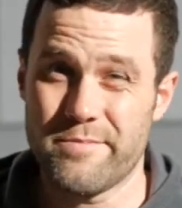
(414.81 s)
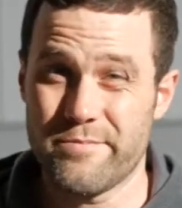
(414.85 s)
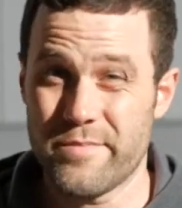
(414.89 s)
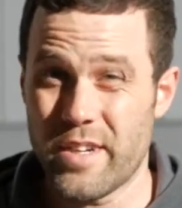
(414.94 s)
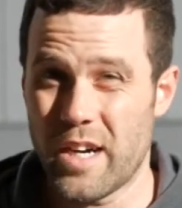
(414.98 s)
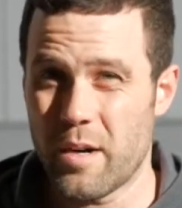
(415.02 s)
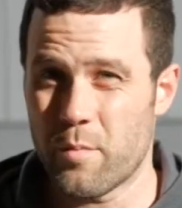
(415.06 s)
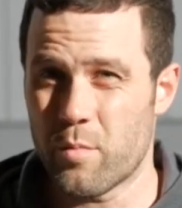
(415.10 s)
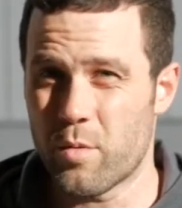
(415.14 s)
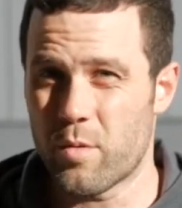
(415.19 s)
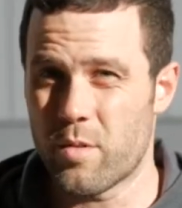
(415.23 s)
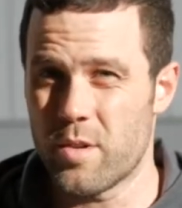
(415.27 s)

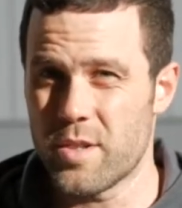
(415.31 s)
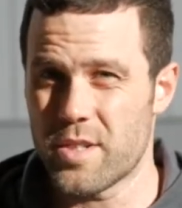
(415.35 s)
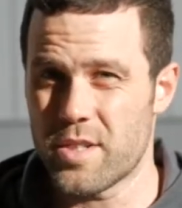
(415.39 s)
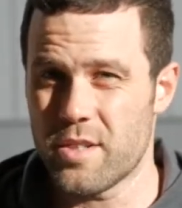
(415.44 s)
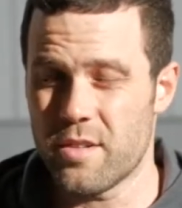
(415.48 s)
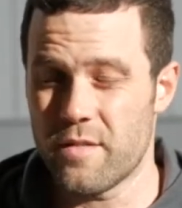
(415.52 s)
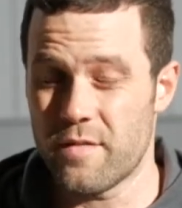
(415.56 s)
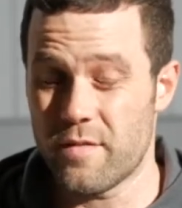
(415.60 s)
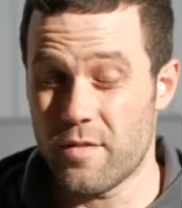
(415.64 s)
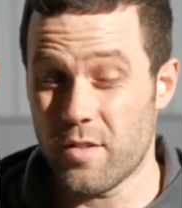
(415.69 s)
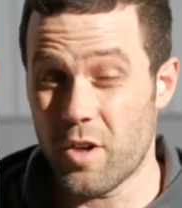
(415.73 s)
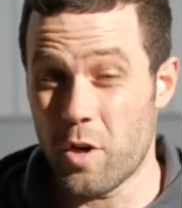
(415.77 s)
upwards
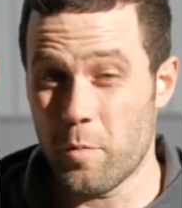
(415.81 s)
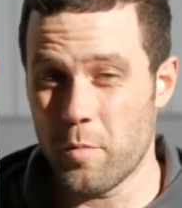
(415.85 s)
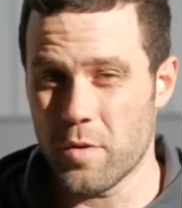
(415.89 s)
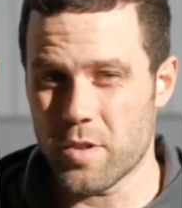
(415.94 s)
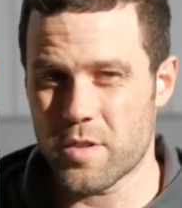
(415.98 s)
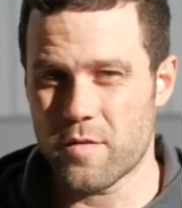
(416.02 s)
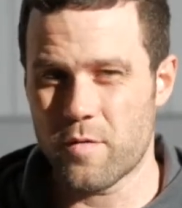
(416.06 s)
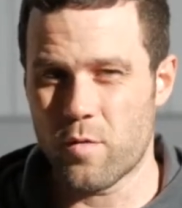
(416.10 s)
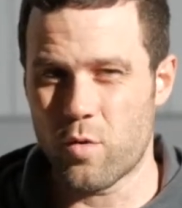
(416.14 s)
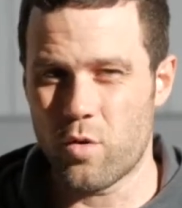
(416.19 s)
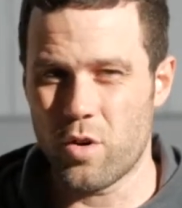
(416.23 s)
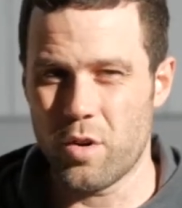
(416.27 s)
of almost
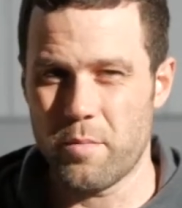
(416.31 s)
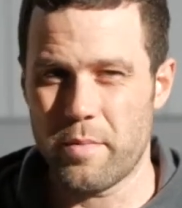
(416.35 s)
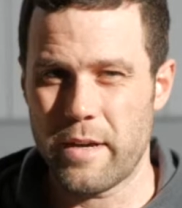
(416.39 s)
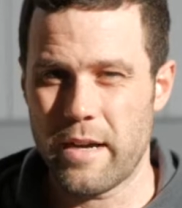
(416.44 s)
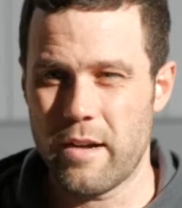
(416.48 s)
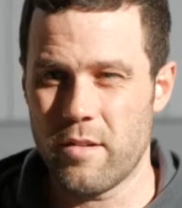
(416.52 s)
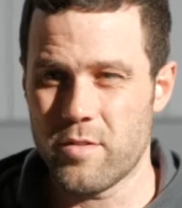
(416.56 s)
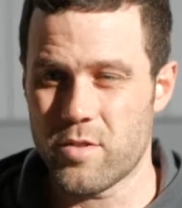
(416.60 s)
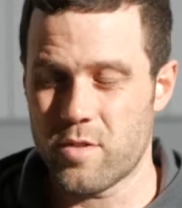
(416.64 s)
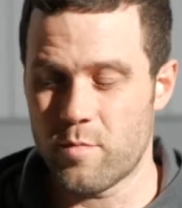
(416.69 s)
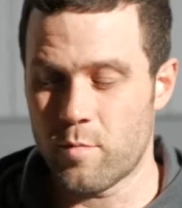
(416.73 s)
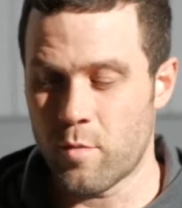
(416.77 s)
40
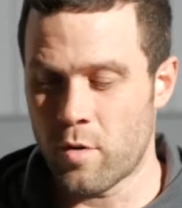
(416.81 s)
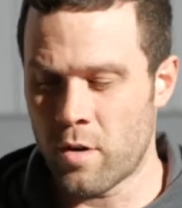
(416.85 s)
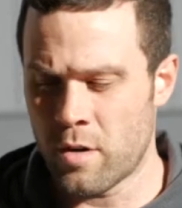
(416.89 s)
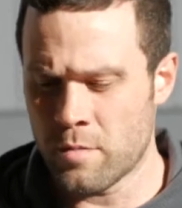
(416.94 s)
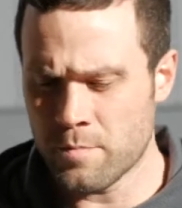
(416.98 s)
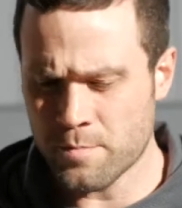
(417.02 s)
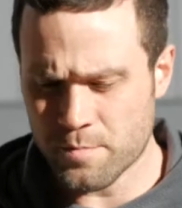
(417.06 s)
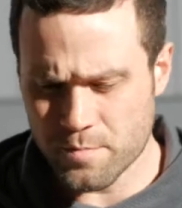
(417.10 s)
pounds or more.